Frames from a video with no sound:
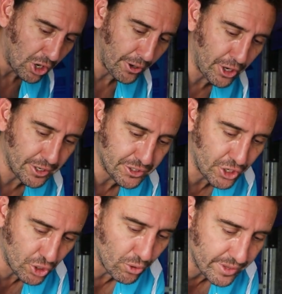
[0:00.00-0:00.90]
I'm going to
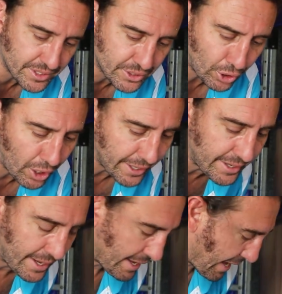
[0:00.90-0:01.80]
secure this side
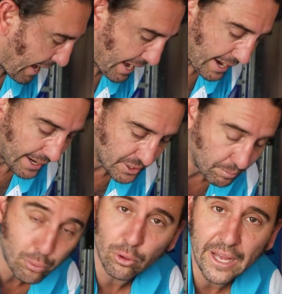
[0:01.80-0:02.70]
and
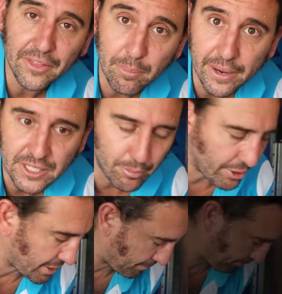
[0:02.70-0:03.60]
pull out the Besa brick.